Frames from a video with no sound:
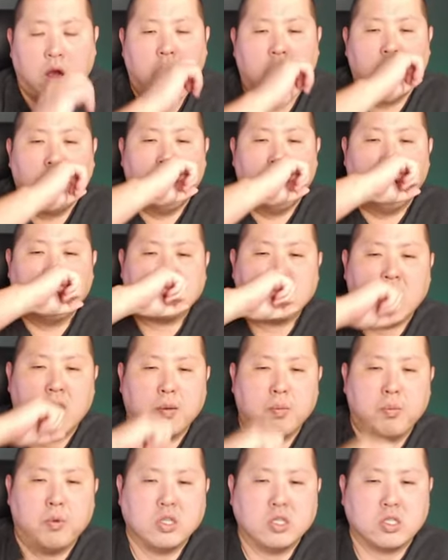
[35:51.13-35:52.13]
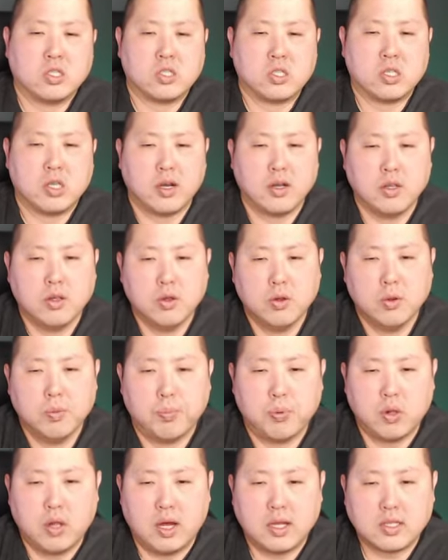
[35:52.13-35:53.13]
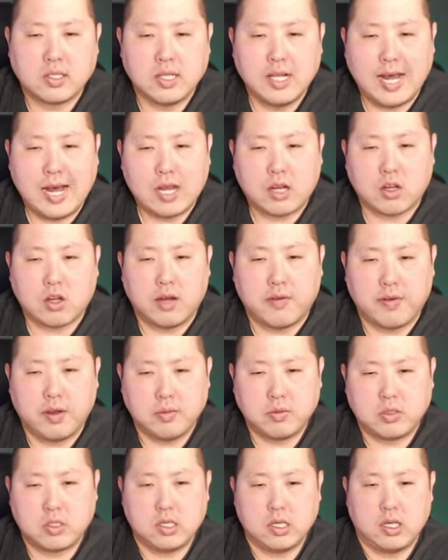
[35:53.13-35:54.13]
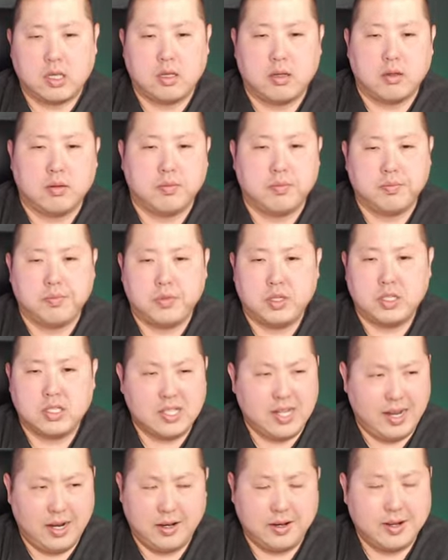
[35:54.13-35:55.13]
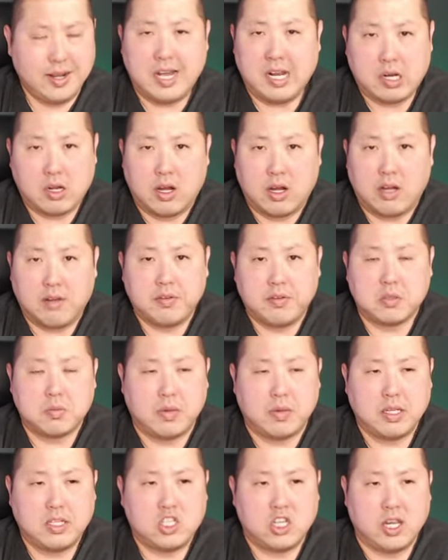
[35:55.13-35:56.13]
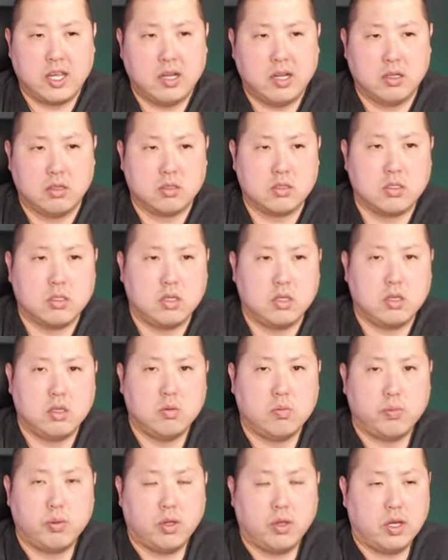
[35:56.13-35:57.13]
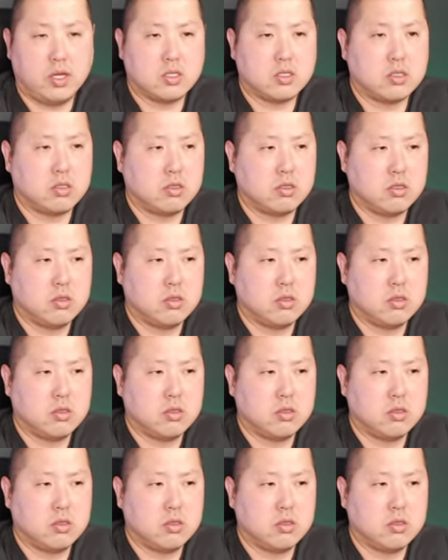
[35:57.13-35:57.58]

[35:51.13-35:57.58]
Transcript: What's up with the CRU Plus knockoff I'm seeing? It's not a knockoff, it's my channel, CRU Plus.